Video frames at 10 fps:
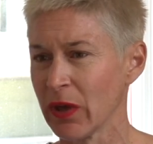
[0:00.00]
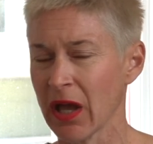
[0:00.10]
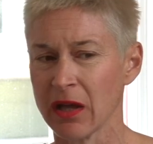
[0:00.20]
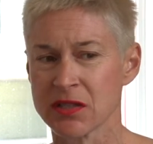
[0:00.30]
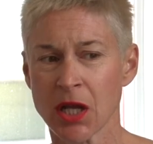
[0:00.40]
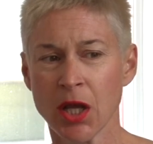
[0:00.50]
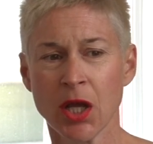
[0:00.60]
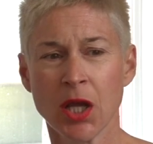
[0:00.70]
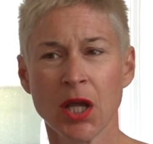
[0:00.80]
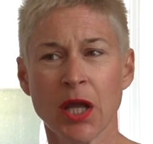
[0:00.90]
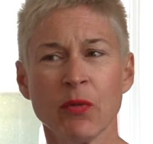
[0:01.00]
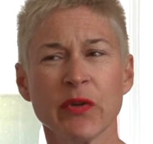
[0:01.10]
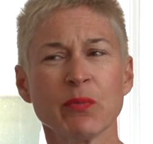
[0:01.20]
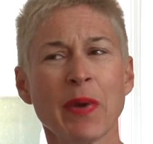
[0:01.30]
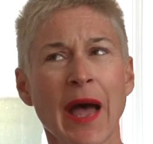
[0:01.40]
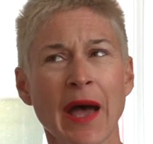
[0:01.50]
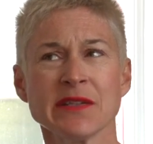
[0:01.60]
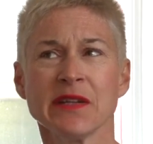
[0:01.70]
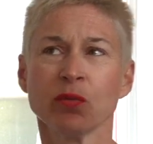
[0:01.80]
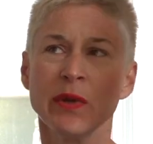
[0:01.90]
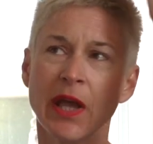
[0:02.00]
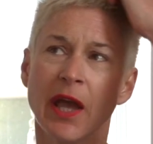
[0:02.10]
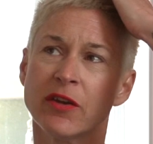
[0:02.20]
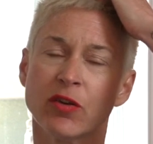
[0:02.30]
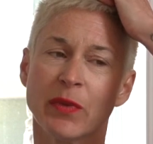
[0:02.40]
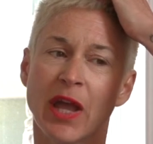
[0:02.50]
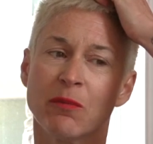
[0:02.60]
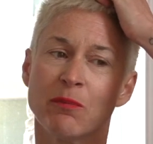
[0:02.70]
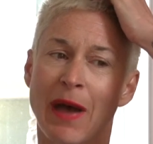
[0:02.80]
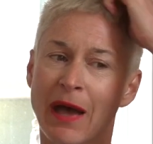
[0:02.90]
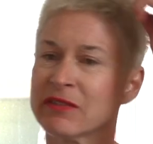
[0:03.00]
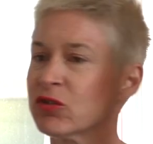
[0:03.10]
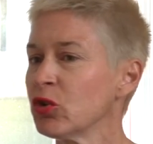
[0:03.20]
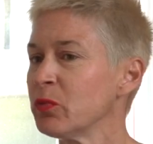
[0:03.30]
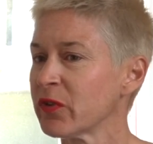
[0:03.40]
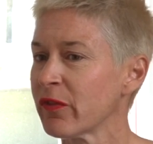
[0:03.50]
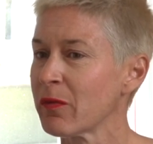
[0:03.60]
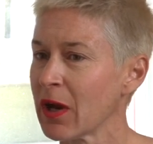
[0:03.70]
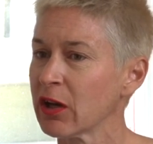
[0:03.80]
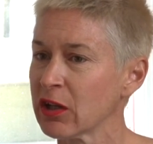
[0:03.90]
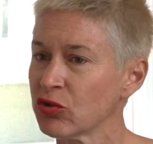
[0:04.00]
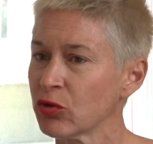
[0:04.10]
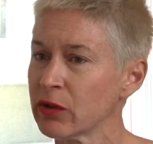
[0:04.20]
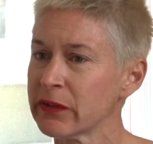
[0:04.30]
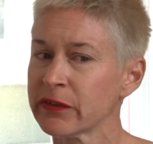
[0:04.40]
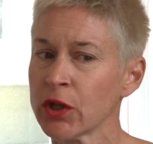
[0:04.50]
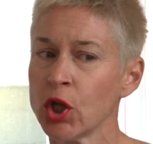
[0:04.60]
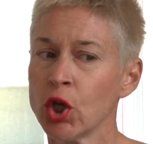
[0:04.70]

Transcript: It was Paddy's weekend, and we had mass groups of American tourists